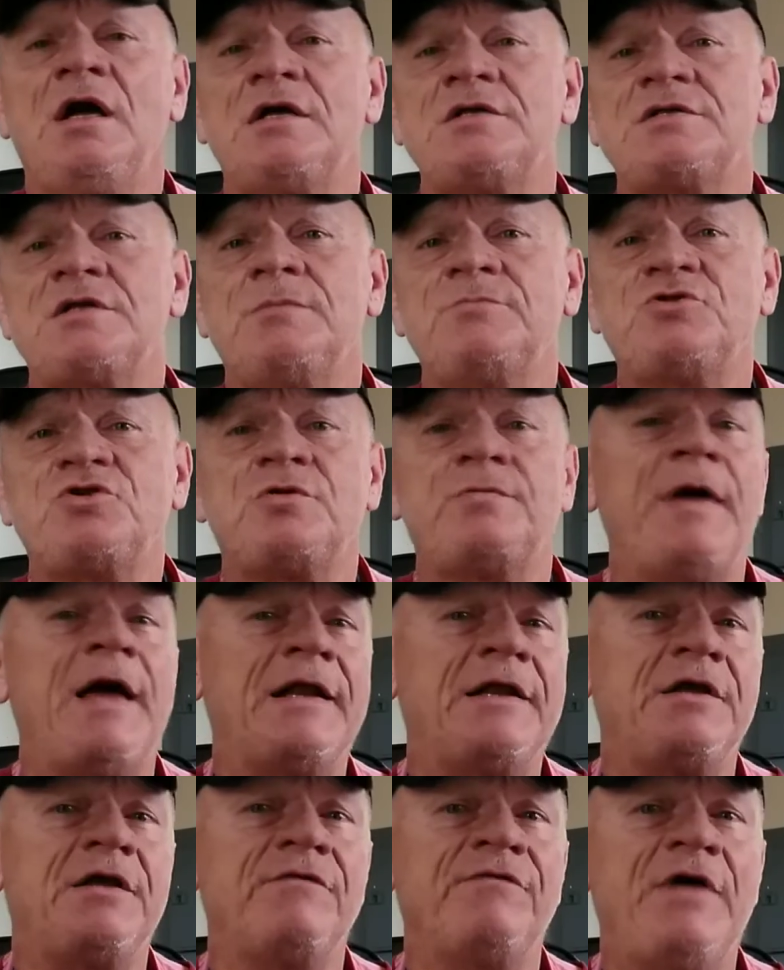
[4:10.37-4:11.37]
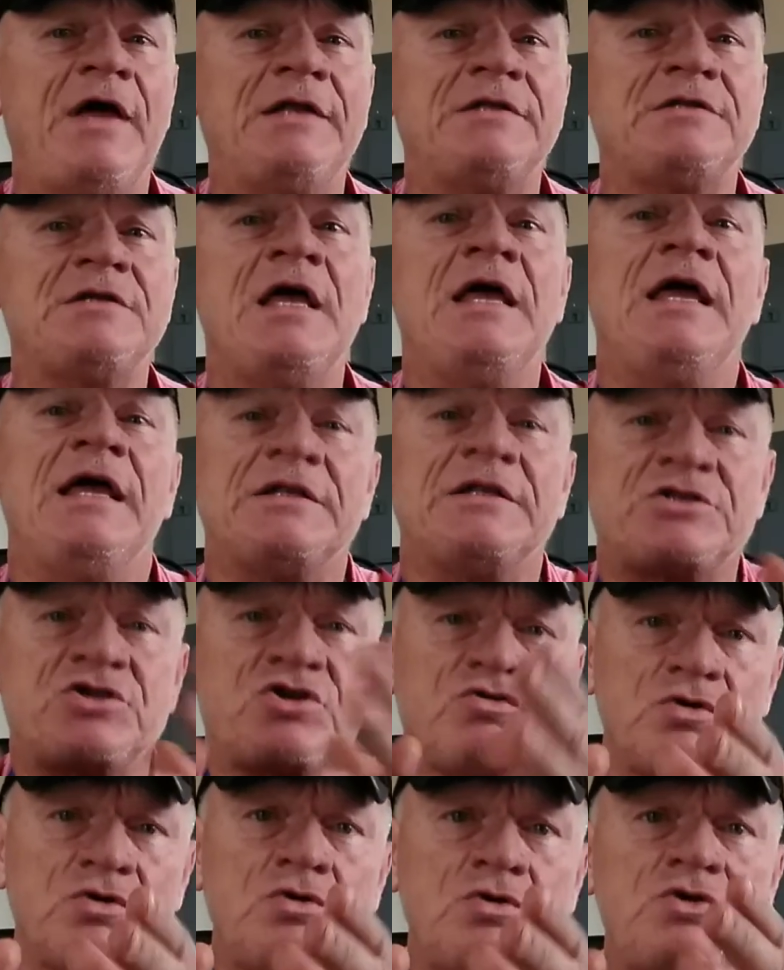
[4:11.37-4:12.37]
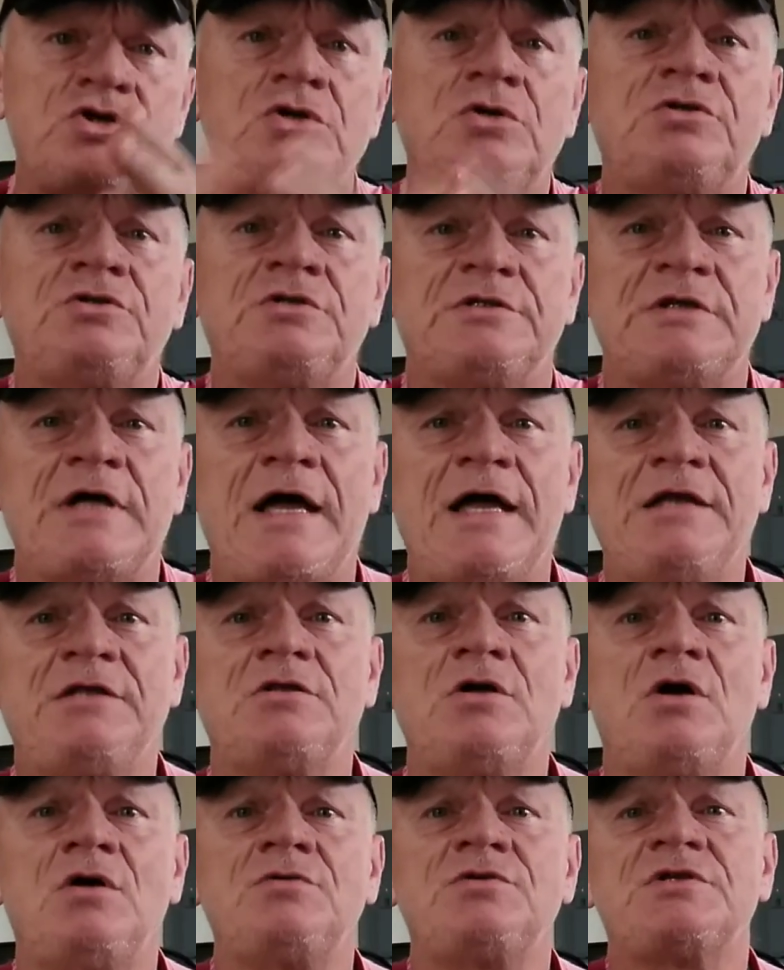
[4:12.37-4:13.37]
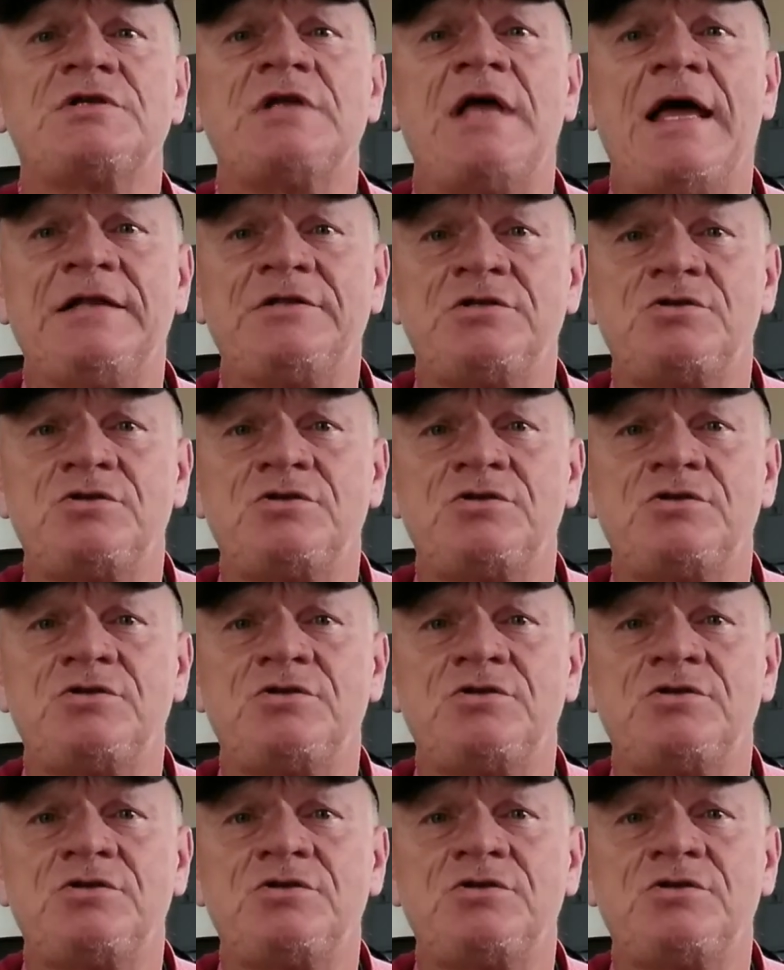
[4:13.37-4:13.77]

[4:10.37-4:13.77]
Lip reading: some traumatic event. It's crucial to diagnose and